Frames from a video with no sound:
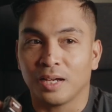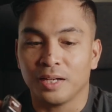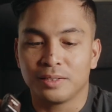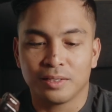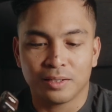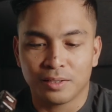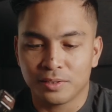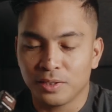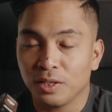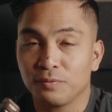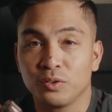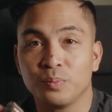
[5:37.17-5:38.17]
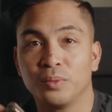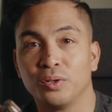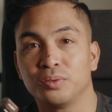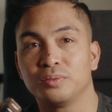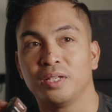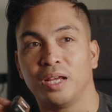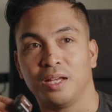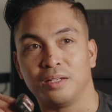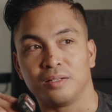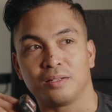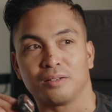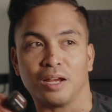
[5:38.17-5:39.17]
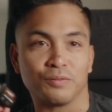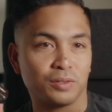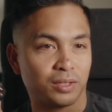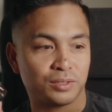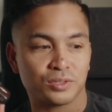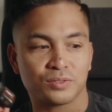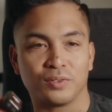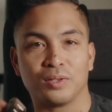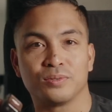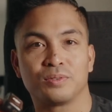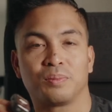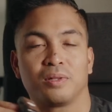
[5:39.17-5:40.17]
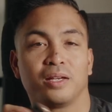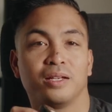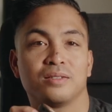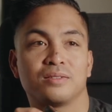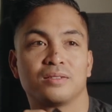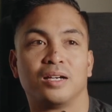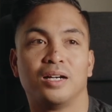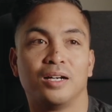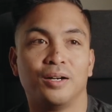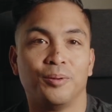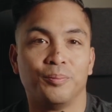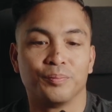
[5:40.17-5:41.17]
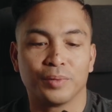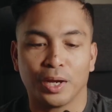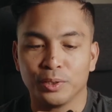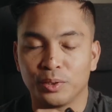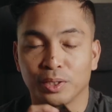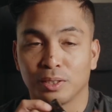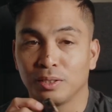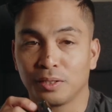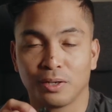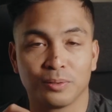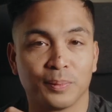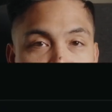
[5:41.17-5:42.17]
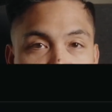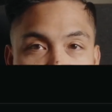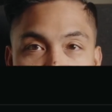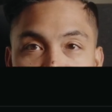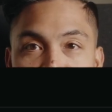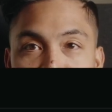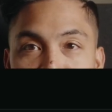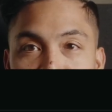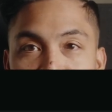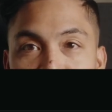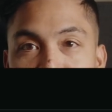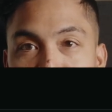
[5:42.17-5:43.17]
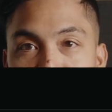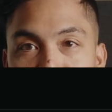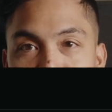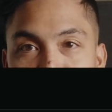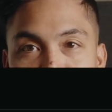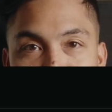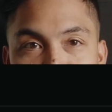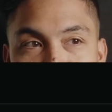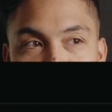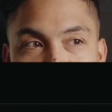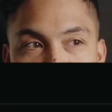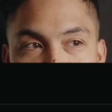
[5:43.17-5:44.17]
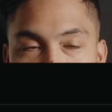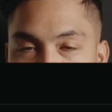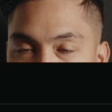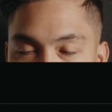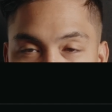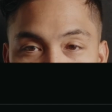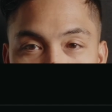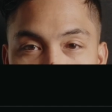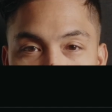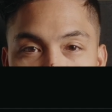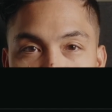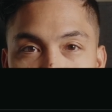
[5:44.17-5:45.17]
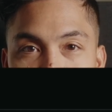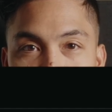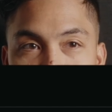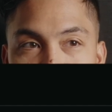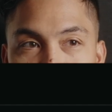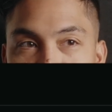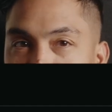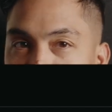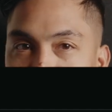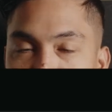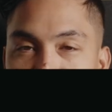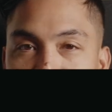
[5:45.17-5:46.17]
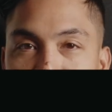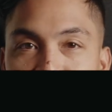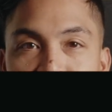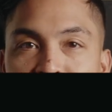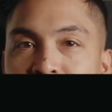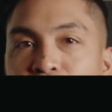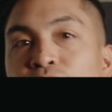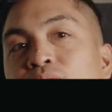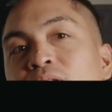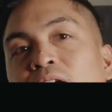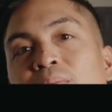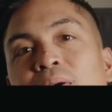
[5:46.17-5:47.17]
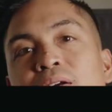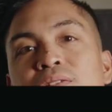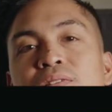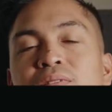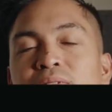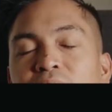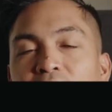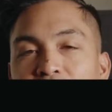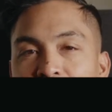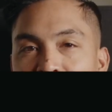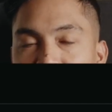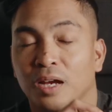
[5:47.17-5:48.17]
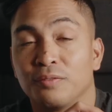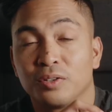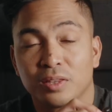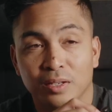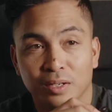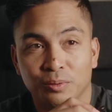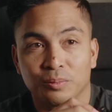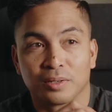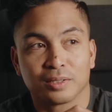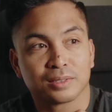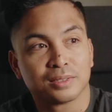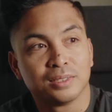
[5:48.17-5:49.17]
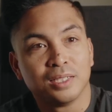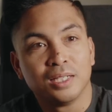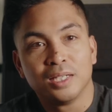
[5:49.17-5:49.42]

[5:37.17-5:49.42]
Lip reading: I did the DFU mode and everything just fell into place. You could look on the Mac, the info system, the system info, and it says 2 terabytes, and everything worked.